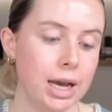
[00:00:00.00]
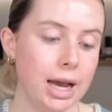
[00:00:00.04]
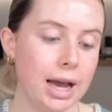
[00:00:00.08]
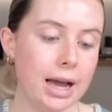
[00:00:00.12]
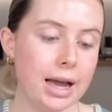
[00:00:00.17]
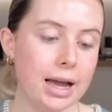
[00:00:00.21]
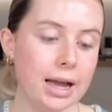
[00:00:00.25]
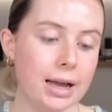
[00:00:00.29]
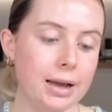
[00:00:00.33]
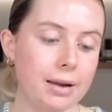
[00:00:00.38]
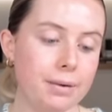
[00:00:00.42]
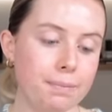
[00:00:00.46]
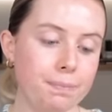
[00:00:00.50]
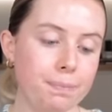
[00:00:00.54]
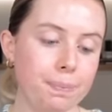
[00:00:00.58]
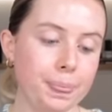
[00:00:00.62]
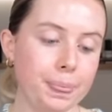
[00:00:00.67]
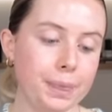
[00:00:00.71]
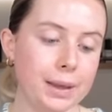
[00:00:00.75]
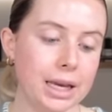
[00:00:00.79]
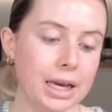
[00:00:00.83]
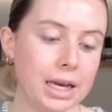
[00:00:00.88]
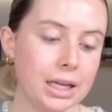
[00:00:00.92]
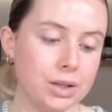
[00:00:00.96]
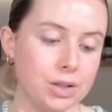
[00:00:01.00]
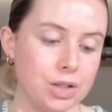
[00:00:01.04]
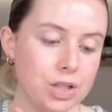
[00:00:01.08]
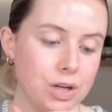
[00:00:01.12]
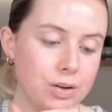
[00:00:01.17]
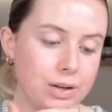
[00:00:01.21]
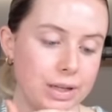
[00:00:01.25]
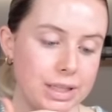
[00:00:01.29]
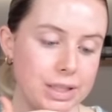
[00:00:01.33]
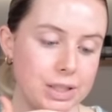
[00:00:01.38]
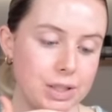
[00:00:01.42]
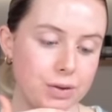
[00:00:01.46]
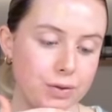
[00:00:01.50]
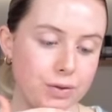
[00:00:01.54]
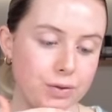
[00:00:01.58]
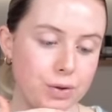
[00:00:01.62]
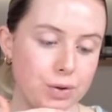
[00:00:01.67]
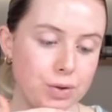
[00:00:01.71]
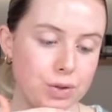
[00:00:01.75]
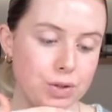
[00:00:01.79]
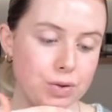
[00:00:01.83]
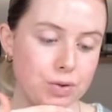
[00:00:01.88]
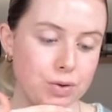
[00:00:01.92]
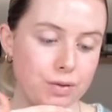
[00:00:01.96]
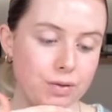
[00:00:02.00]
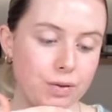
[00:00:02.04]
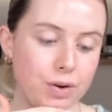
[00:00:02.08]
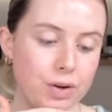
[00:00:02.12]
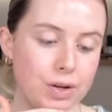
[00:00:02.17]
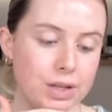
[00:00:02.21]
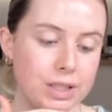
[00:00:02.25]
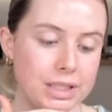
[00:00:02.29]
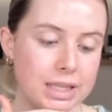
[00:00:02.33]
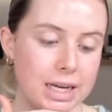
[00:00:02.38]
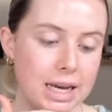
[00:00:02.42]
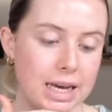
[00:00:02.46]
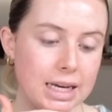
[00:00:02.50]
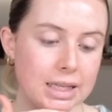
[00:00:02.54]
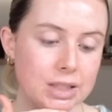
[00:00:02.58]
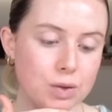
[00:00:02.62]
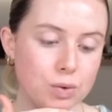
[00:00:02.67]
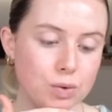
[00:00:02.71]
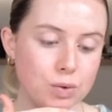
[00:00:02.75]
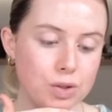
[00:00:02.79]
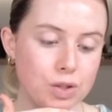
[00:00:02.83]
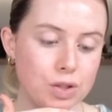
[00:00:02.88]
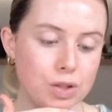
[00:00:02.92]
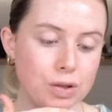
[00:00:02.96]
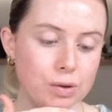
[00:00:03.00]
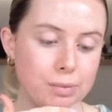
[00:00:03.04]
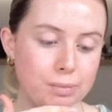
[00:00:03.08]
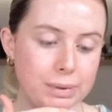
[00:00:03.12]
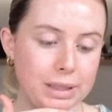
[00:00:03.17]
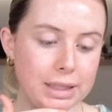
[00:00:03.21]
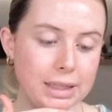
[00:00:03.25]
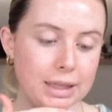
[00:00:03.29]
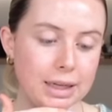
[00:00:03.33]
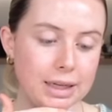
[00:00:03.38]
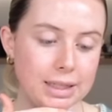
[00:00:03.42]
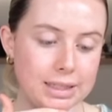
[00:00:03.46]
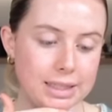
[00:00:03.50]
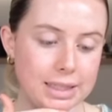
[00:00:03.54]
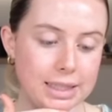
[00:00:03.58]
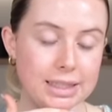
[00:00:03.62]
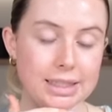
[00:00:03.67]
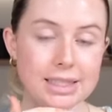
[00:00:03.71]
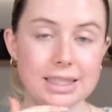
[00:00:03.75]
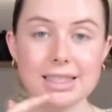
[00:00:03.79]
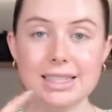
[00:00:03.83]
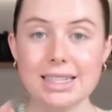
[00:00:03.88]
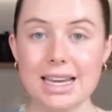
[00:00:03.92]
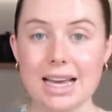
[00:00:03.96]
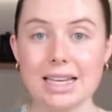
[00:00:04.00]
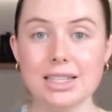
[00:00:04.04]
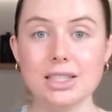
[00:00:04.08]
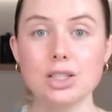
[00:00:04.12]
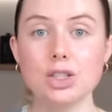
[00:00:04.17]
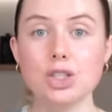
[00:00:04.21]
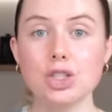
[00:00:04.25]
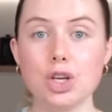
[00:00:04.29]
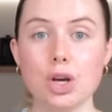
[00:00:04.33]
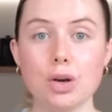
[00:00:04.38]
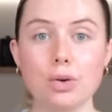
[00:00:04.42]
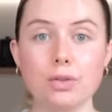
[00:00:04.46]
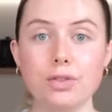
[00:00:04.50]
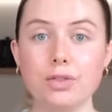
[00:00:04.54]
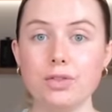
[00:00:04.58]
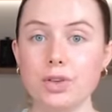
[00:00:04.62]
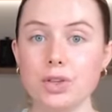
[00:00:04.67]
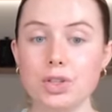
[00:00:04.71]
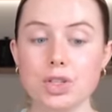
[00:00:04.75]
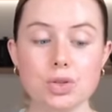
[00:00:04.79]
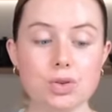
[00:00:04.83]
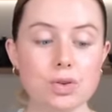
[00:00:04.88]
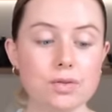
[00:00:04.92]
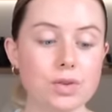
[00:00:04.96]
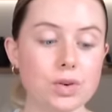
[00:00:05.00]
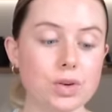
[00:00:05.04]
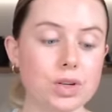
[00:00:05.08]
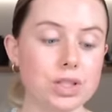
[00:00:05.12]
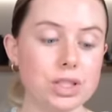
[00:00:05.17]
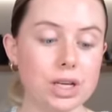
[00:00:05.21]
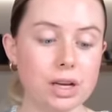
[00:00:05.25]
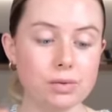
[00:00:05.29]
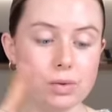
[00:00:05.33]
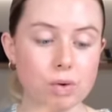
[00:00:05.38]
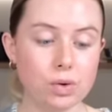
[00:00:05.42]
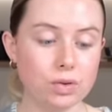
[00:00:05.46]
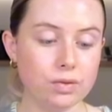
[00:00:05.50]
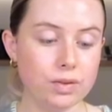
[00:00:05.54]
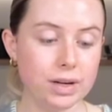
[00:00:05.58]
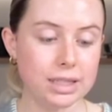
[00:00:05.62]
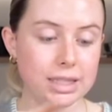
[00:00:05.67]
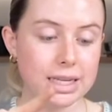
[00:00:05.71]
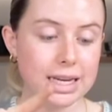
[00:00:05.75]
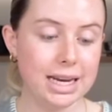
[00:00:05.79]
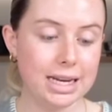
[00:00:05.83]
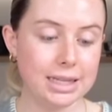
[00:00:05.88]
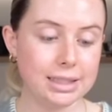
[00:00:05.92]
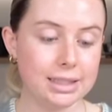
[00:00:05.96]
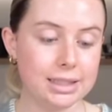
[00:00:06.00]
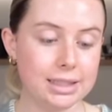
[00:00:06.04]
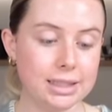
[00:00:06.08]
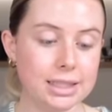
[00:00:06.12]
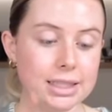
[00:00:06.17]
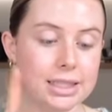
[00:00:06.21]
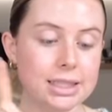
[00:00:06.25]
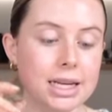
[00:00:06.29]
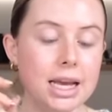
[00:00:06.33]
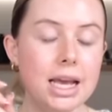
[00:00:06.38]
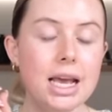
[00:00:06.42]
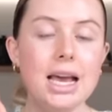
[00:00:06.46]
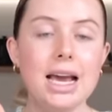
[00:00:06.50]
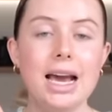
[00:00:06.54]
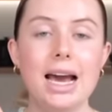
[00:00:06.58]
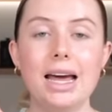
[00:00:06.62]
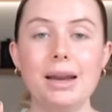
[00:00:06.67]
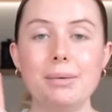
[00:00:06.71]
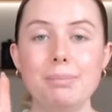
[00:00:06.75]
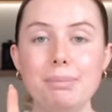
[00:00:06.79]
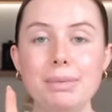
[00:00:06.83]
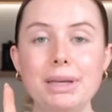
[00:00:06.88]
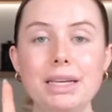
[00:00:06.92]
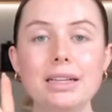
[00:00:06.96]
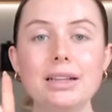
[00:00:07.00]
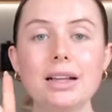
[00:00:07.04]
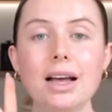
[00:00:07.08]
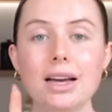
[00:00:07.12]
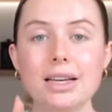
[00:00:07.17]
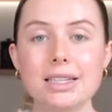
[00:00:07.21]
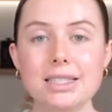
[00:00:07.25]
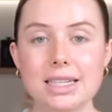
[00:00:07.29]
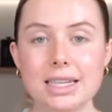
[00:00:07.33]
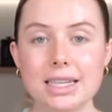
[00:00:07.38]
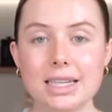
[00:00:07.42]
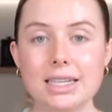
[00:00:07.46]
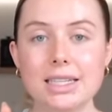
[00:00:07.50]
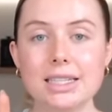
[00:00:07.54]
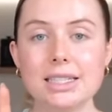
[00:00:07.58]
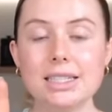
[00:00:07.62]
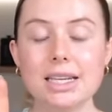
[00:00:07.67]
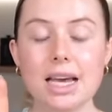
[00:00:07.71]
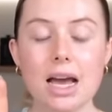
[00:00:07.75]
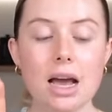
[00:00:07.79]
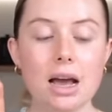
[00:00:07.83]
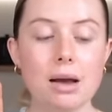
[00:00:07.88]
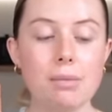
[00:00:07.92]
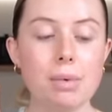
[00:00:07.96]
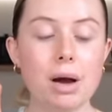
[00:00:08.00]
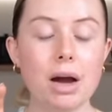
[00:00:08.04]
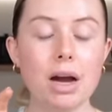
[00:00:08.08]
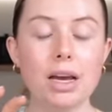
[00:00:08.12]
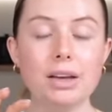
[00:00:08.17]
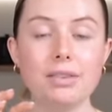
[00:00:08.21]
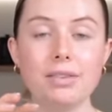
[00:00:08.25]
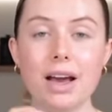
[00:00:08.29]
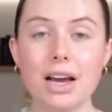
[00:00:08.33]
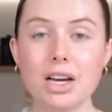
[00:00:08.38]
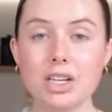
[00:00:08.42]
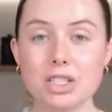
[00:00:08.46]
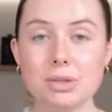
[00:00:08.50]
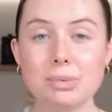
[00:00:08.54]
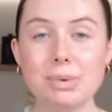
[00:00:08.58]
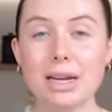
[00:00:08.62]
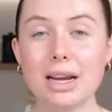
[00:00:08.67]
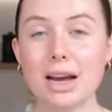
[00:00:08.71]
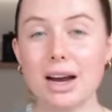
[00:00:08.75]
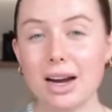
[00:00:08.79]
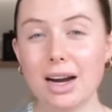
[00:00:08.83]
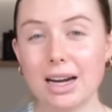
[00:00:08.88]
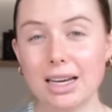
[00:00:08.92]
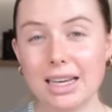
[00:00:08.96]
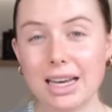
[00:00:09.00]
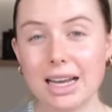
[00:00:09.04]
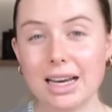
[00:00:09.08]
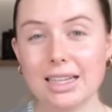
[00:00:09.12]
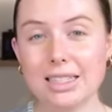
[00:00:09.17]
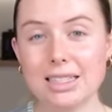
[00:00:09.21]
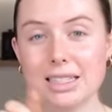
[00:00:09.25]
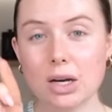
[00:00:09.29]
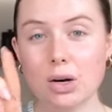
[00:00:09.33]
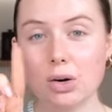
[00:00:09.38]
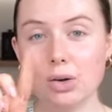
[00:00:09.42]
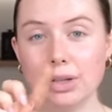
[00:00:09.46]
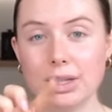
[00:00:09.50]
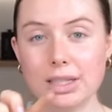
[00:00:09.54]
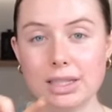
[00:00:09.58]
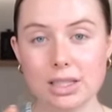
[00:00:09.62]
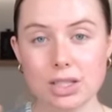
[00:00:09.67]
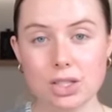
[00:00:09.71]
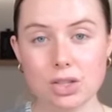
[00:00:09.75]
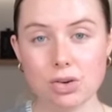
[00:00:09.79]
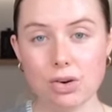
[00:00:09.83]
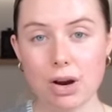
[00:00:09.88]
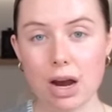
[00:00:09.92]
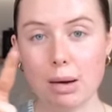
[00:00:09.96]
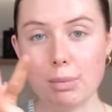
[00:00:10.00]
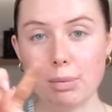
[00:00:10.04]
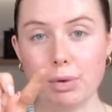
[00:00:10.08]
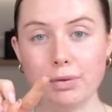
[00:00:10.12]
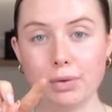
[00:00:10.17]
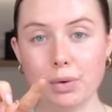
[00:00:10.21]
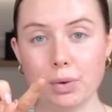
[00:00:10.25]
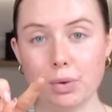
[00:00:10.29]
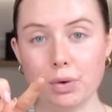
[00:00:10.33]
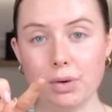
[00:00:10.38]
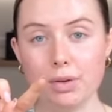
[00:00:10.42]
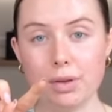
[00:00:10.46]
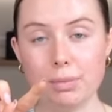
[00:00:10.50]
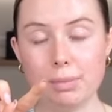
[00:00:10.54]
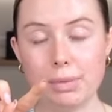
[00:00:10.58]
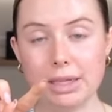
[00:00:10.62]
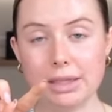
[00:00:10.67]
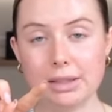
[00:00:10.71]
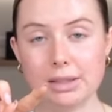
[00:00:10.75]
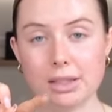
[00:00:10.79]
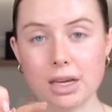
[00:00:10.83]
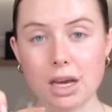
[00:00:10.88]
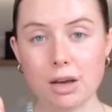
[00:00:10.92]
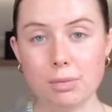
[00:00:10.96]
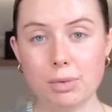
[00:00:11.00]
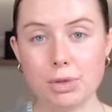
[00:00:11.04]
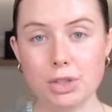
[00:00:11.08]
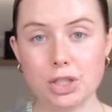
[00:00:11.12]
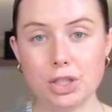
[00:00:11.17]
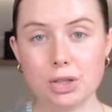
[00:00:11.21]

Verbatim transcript: Um, can you share a list of foods to avoid and also meal ideas? Yes, so food to avoid I've already answered, and meal ideas um, I've actually made a highlight on Instagram of all of the meals that I've been